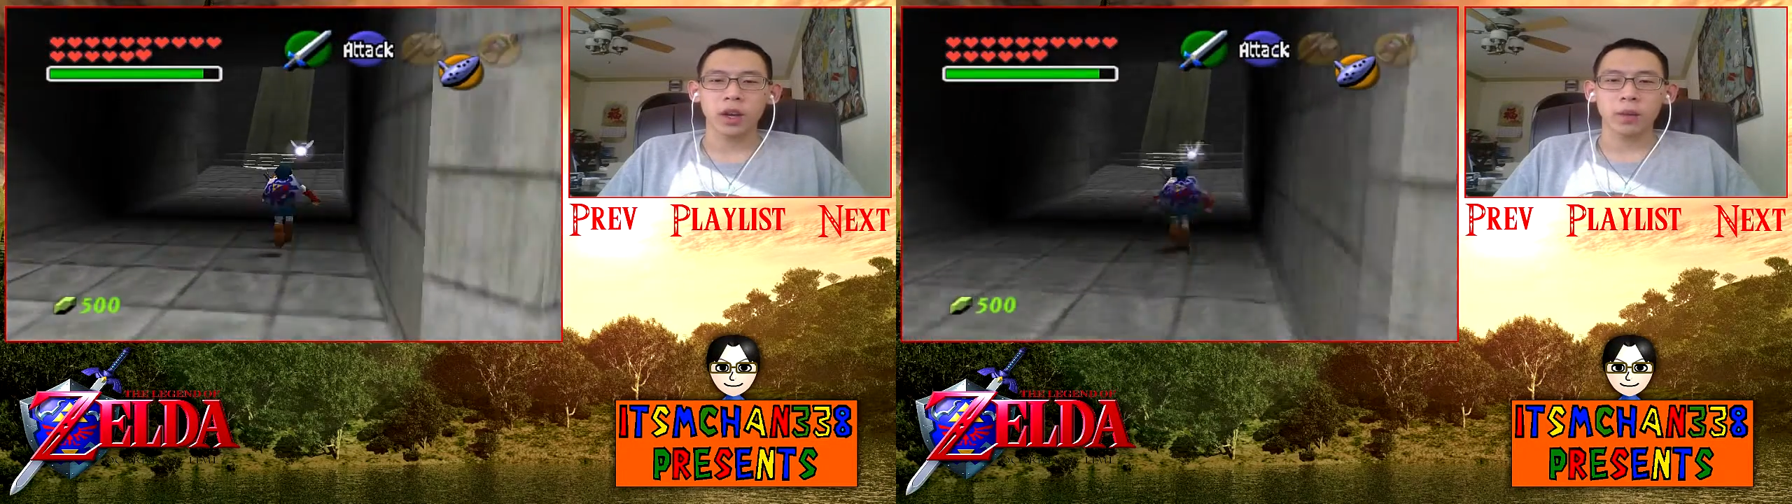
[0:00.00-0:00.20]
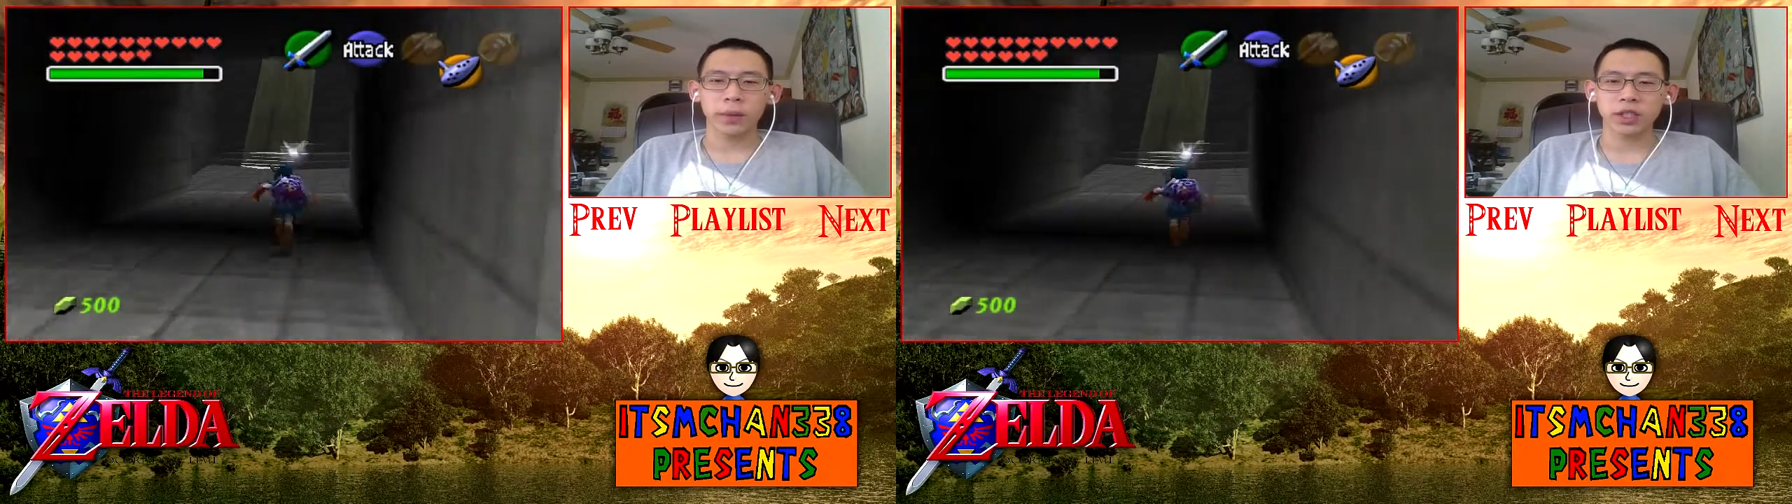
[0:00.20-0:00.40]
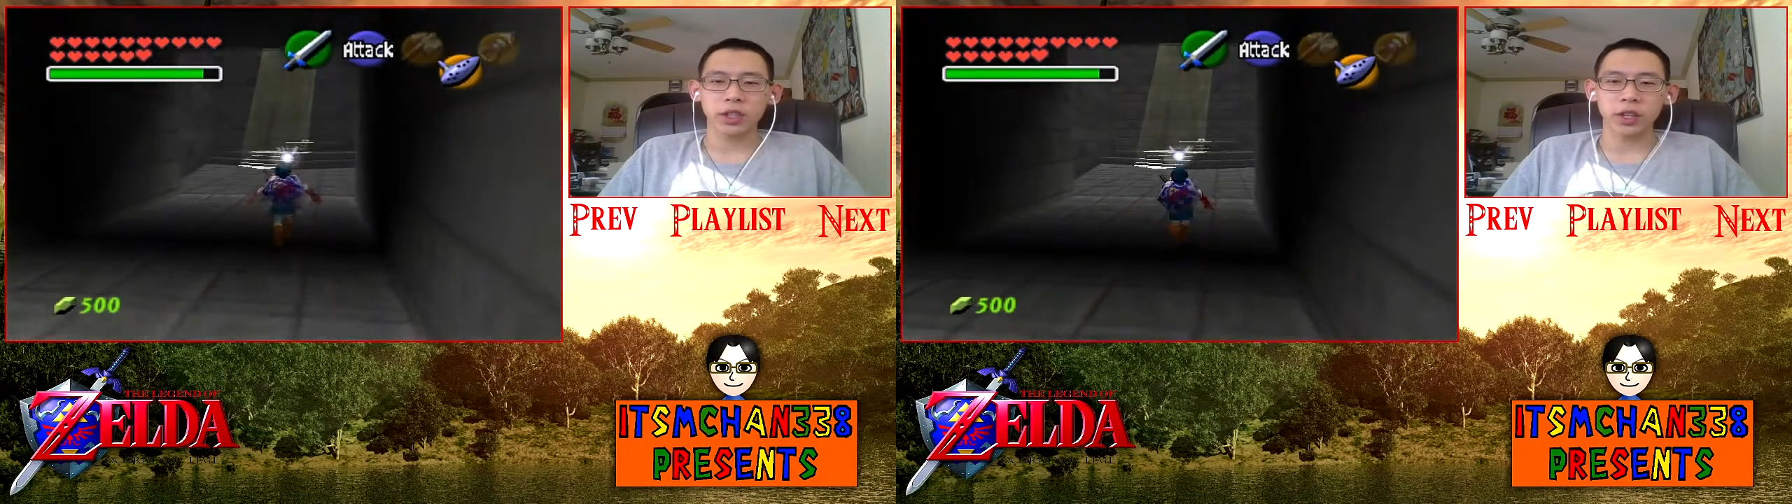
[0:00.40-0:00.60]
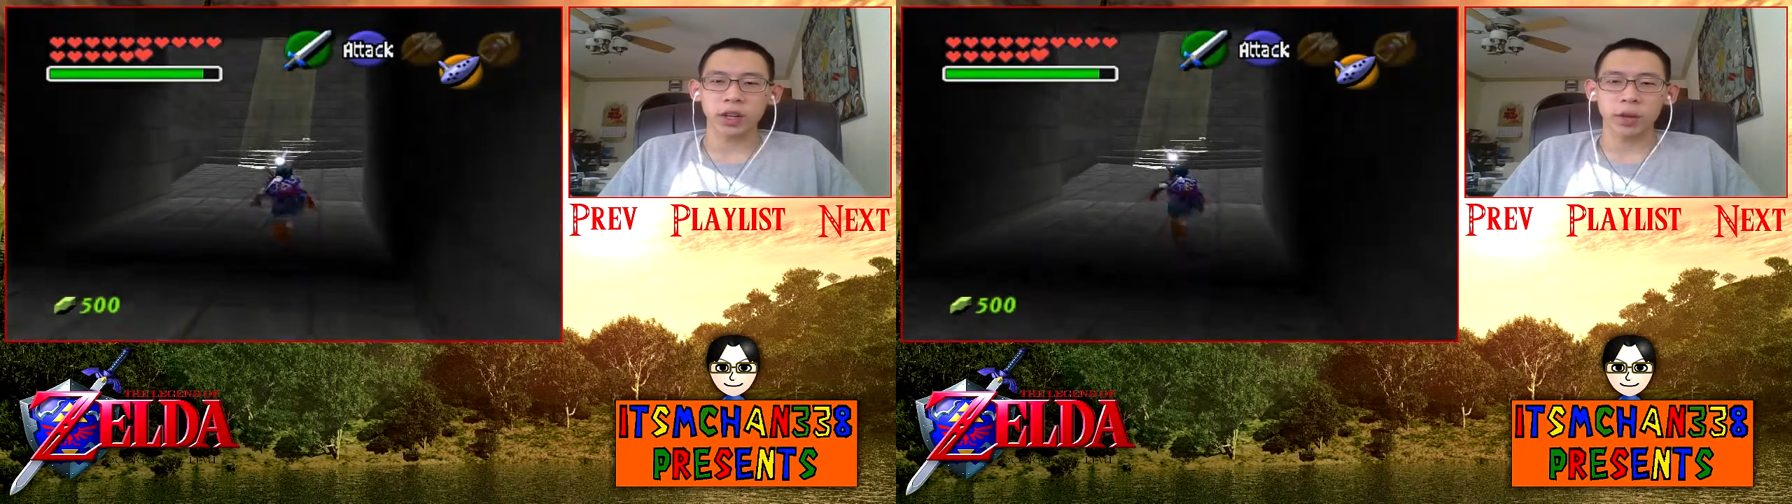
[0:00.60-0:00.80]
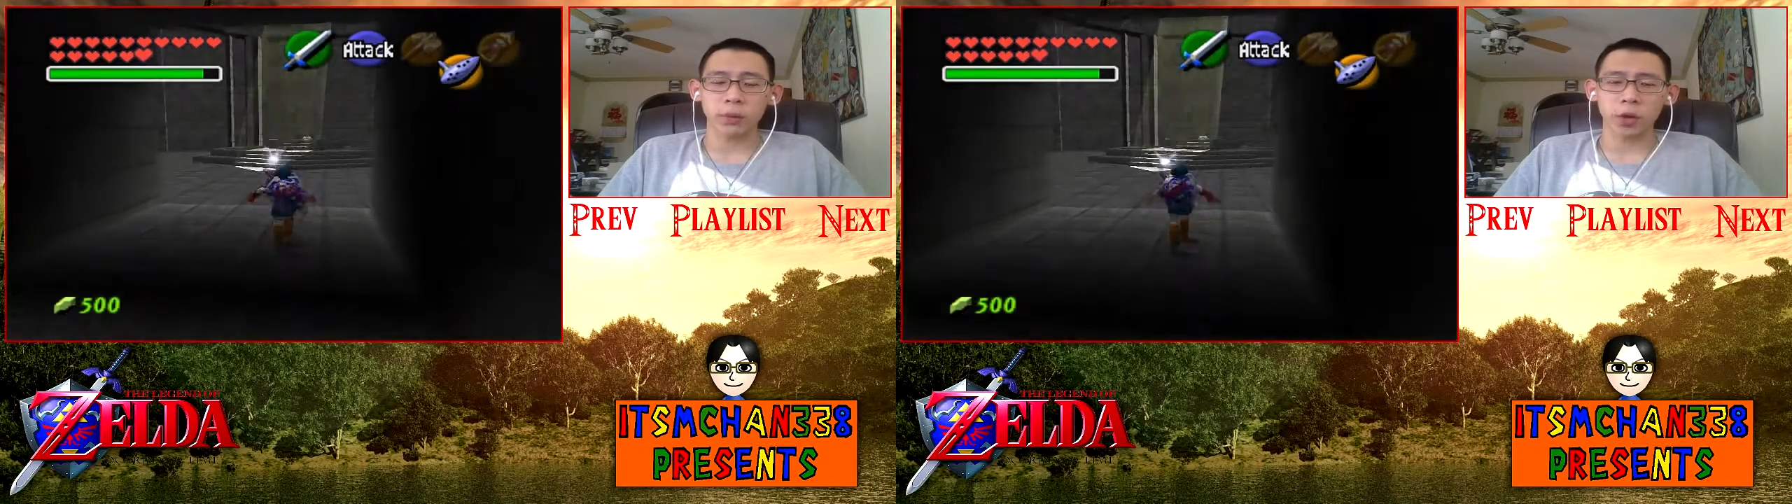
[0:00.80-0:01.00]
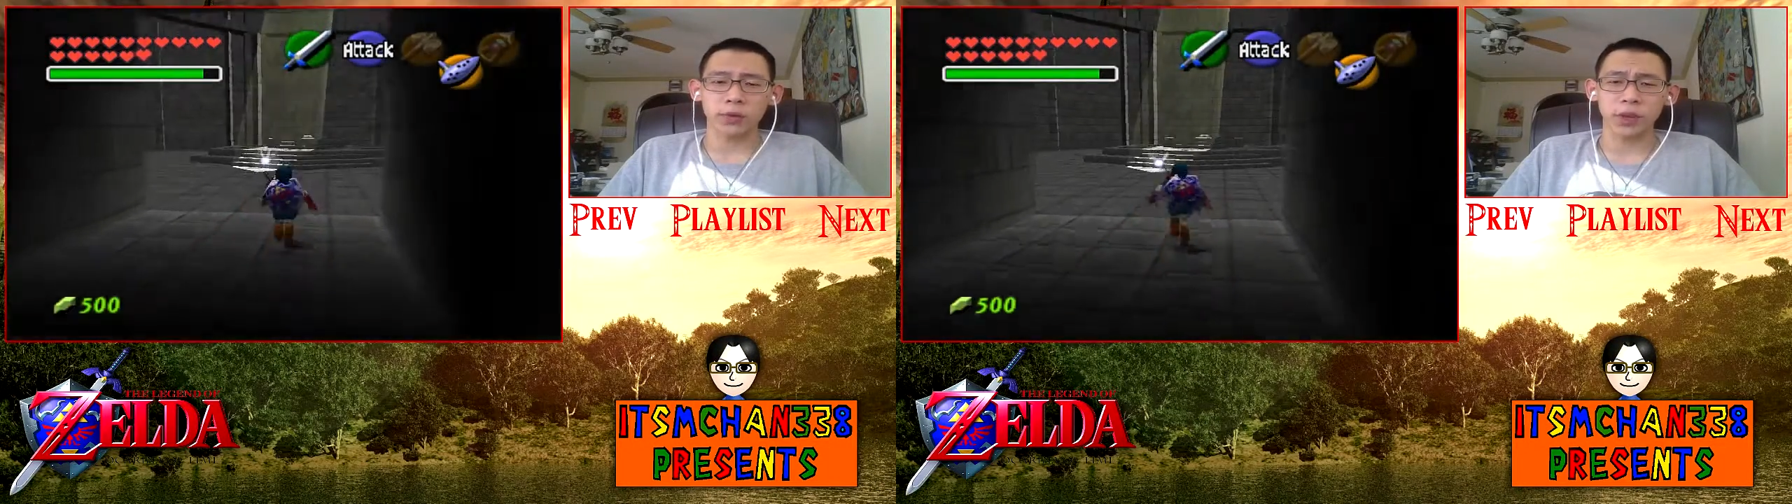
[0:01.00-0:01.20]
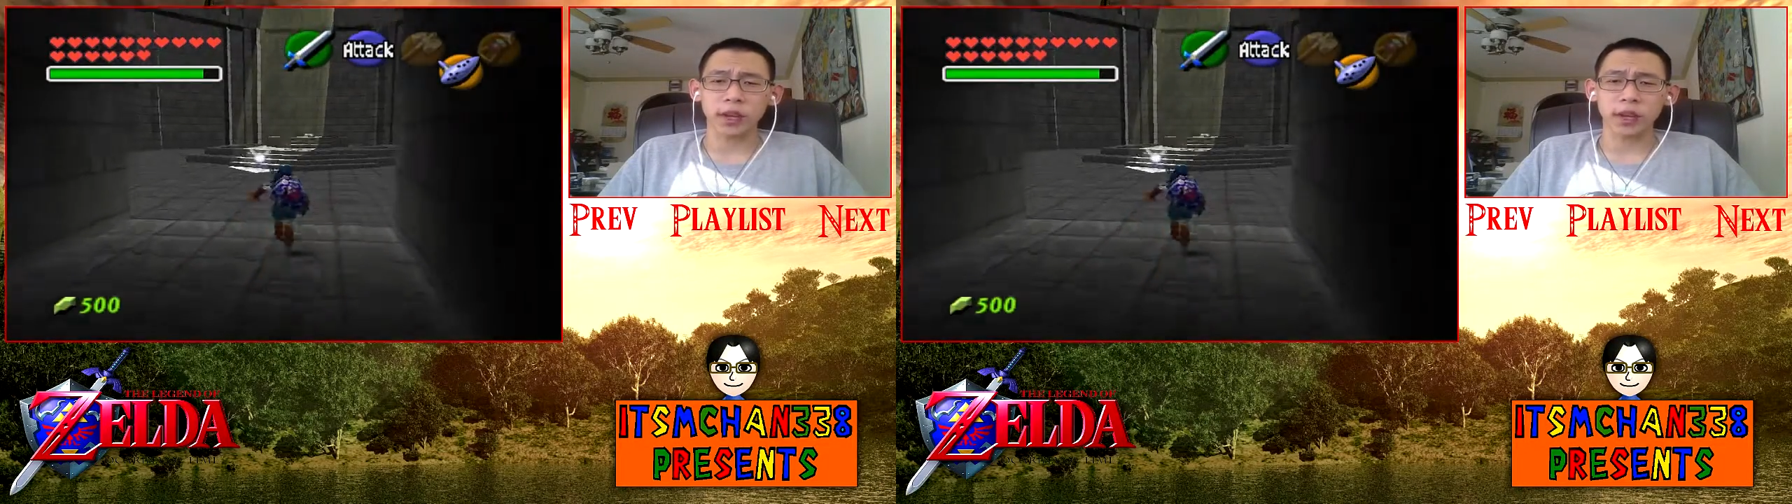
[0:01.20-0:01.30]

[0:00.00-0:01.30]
Basically, if you